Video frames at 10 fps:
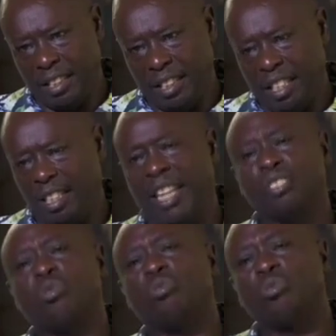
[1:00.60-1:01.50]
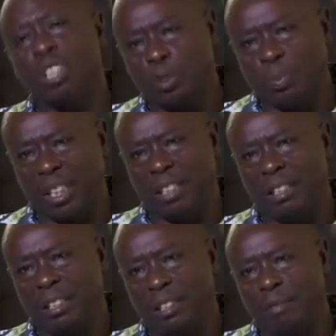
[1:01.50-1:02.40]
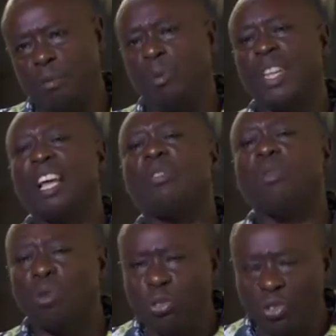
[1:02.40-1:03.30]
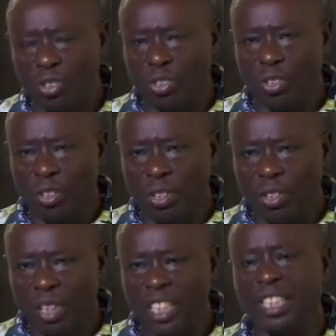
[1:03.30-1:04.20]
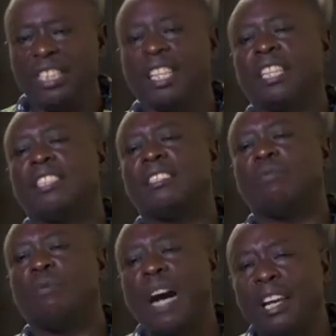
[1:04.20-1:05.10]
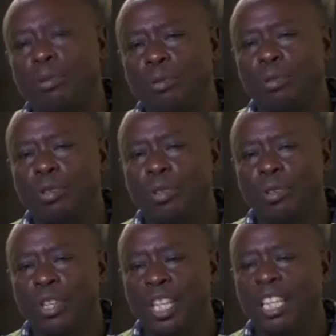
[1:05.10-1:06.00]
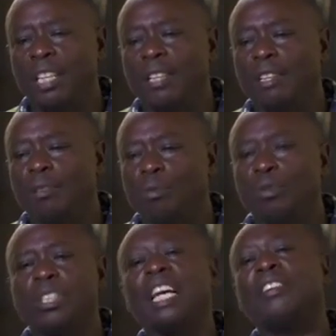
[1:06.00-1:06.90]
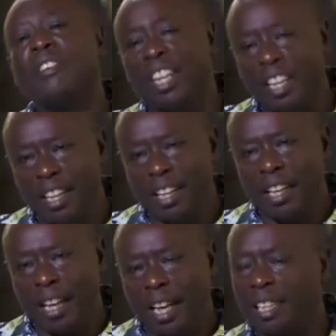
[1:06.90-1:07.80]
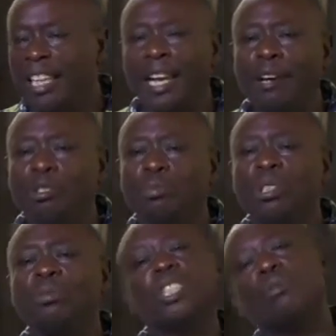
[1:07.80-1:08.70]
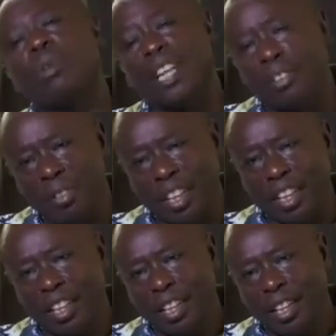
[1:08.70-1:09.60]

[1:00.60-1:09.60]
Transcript: He has respect for their thoughts. He takes value in what I think, and he allows me to say what I think.